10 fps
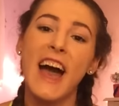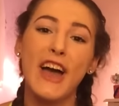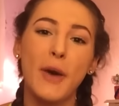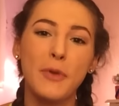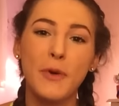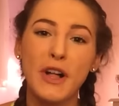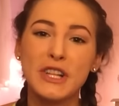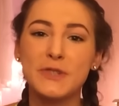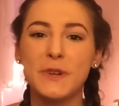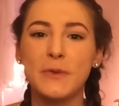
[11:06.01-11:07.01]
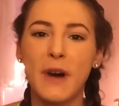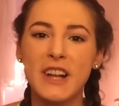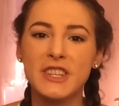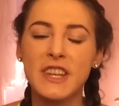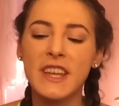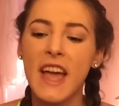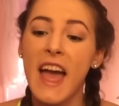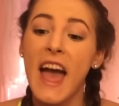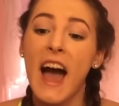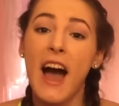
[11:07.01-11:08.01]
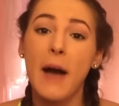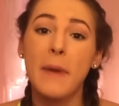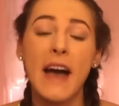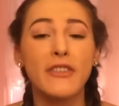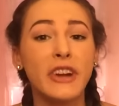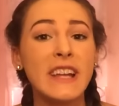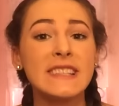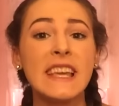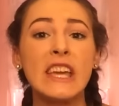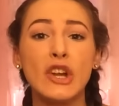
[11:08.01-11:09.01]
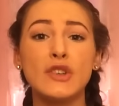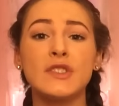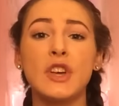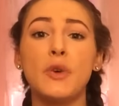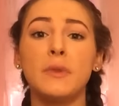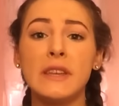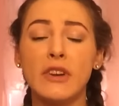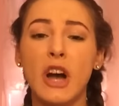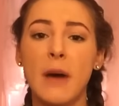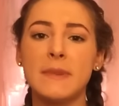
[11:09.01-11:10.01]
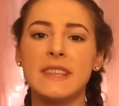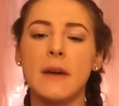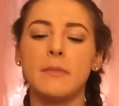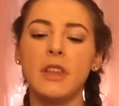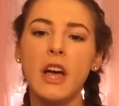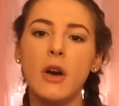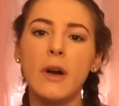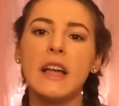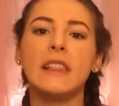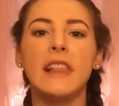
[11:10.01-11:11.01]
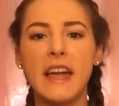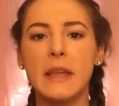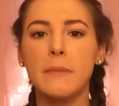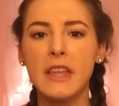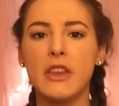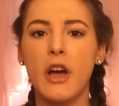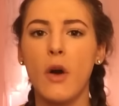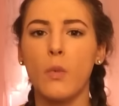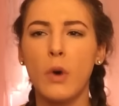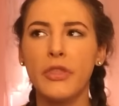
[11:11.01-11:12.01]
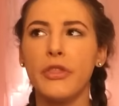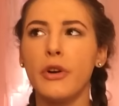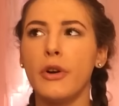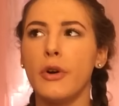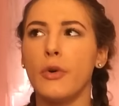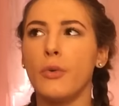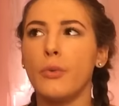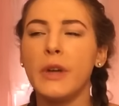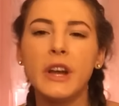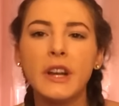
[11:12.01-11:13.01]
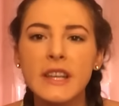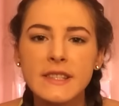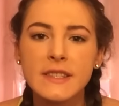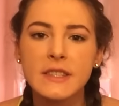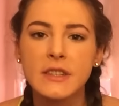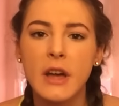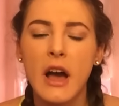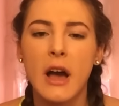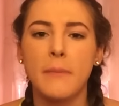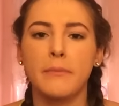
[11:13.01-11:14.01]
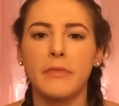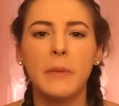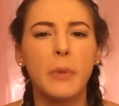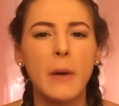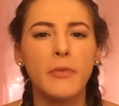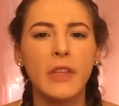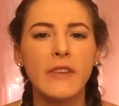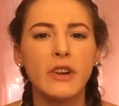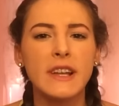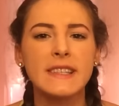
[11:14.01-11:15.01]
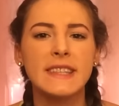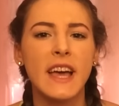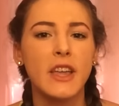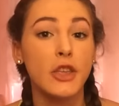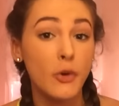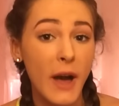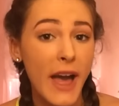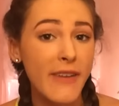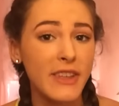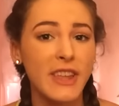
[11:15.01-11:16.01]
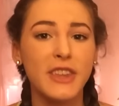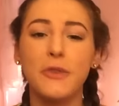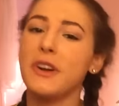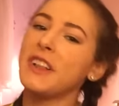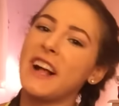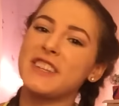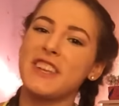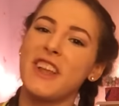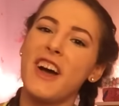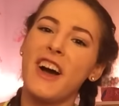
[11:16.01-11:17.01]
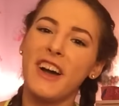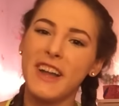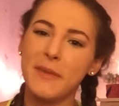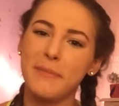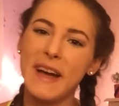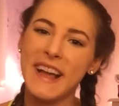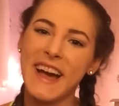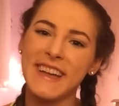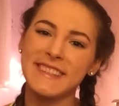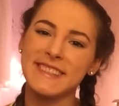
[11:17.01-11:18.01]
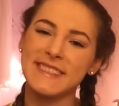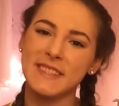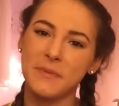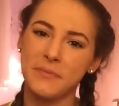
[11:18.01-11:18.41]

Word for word: I hope you all enjoyed watching. Um, have a great day and also leave a comment down below letting me know what the weirdest um, lip balm flavor is that you have in your collection. Alright, bye guys.